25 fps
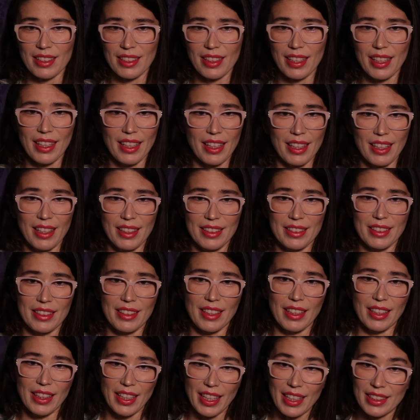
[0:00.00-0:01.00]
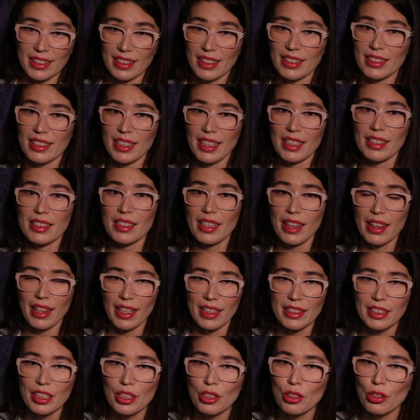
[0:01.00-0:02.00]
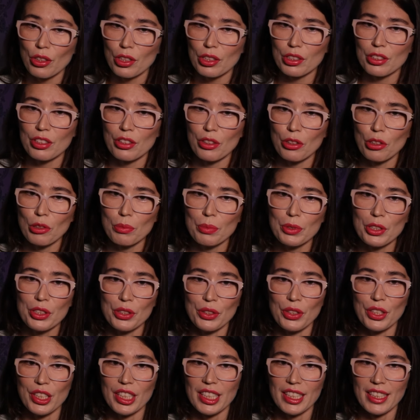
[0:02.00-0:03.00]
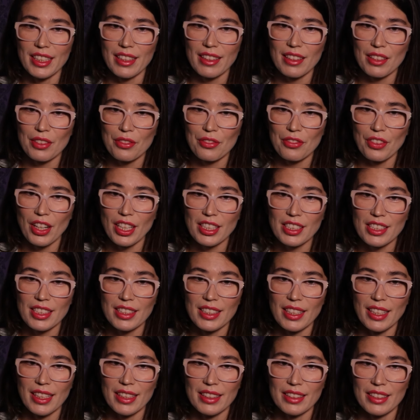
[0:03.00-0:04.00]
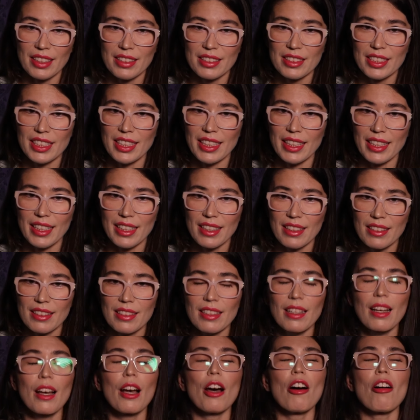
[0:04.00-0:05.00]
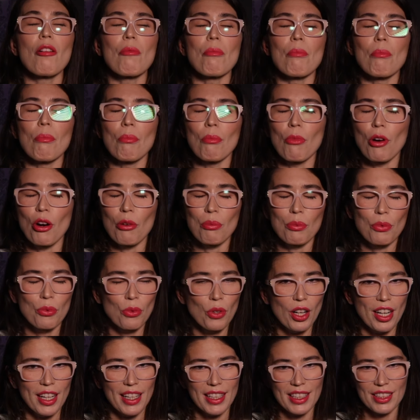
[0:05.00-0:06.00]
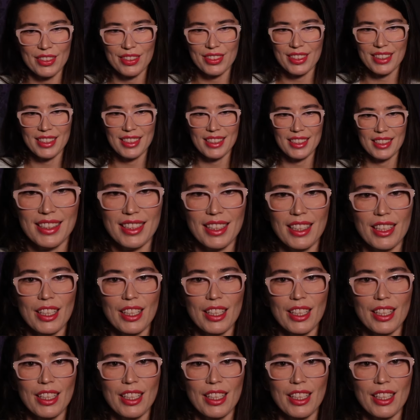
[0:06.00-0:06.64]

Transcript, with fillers: And the latest aesthetic core group to hit the fashion industry is Mob Wives.